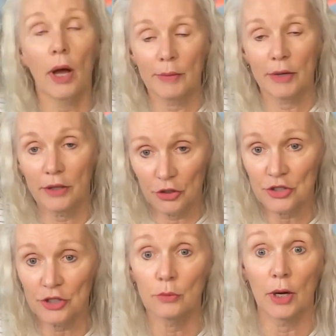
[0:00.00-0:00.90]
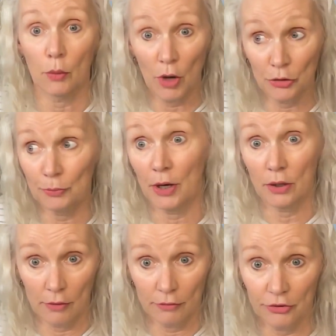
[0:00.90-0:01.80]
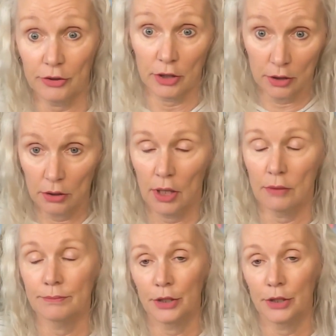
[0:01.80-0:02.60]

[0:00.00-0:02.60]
mean, initially when I was married, obviously, my